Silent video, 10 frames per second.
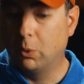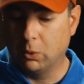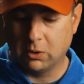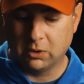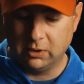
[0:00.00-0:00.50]

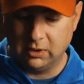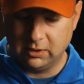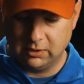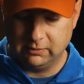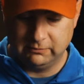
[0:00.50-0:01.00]
or
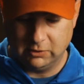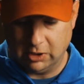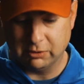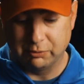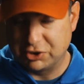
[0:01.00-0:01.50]

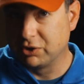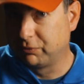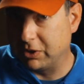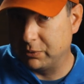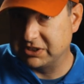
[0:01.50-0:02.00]
our original
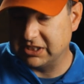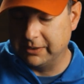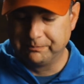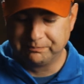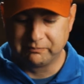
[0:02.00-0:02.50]
frequency